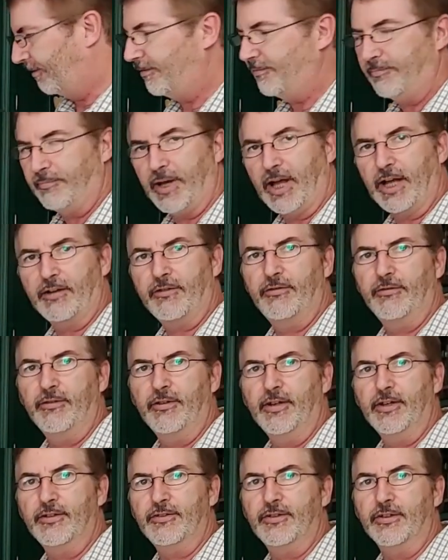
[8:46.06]
back through
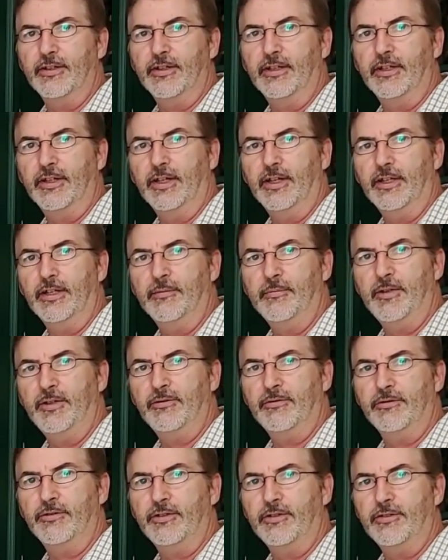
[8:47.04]
this thing again. I may as
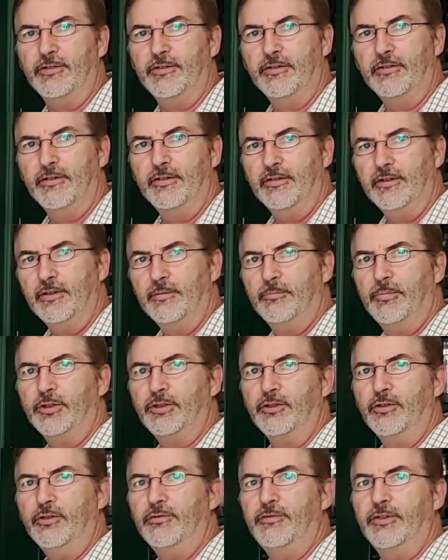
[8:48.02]
well just put
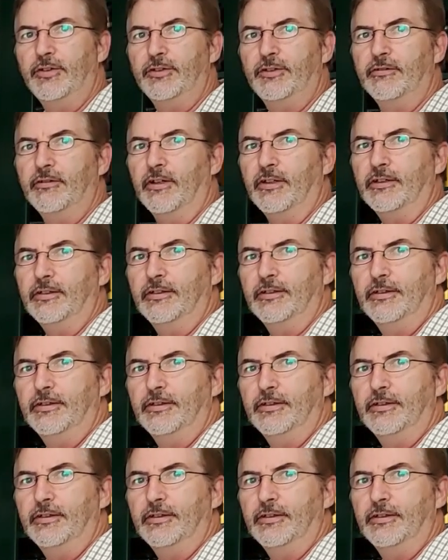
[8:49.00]
the new filter on.